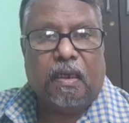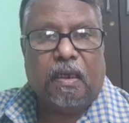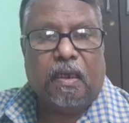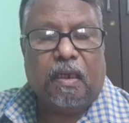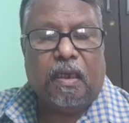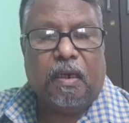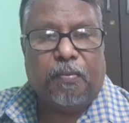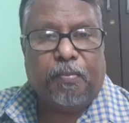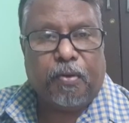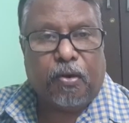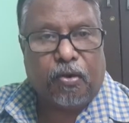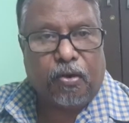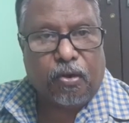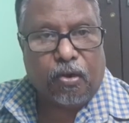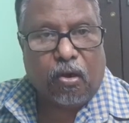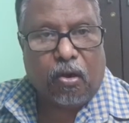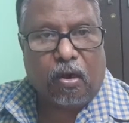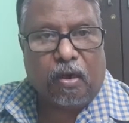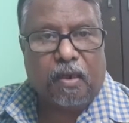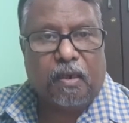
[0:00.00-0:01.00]
reproductive
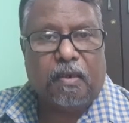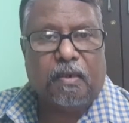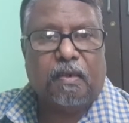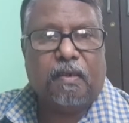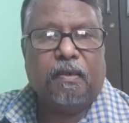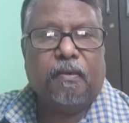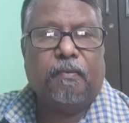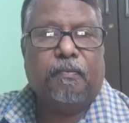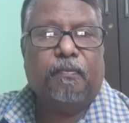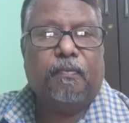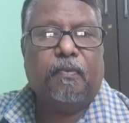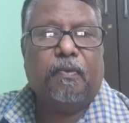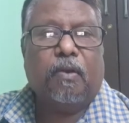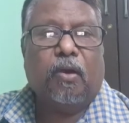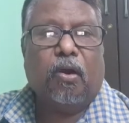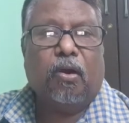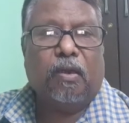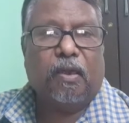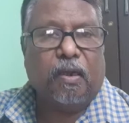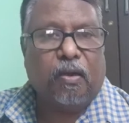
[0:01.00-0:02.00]
organs
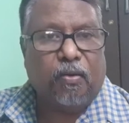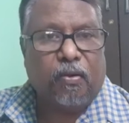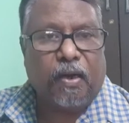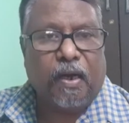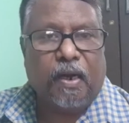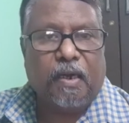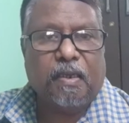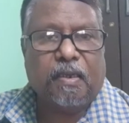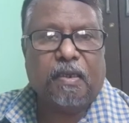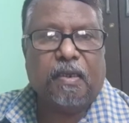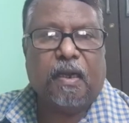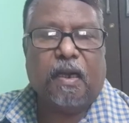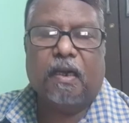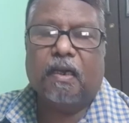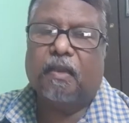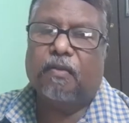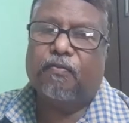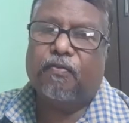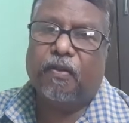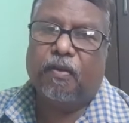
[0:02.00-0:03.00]
or the gonads, and
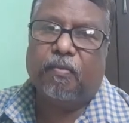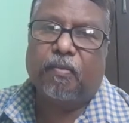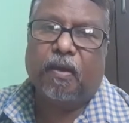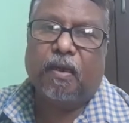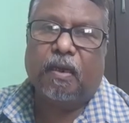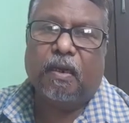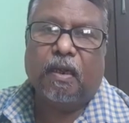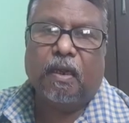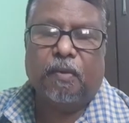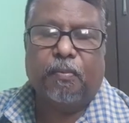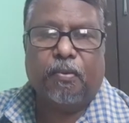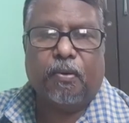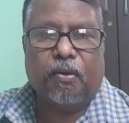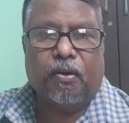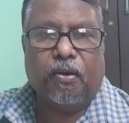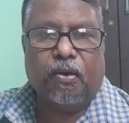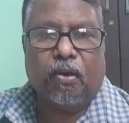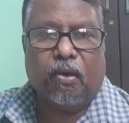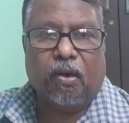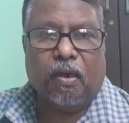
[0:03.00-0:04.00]
the female
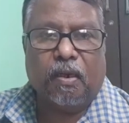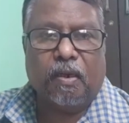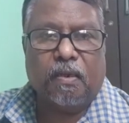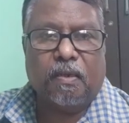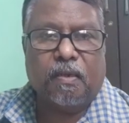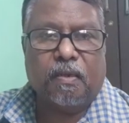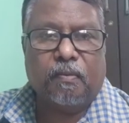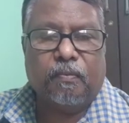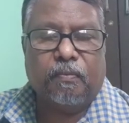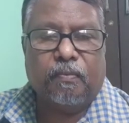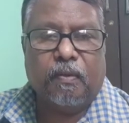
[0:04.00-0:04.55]
reproductive organs,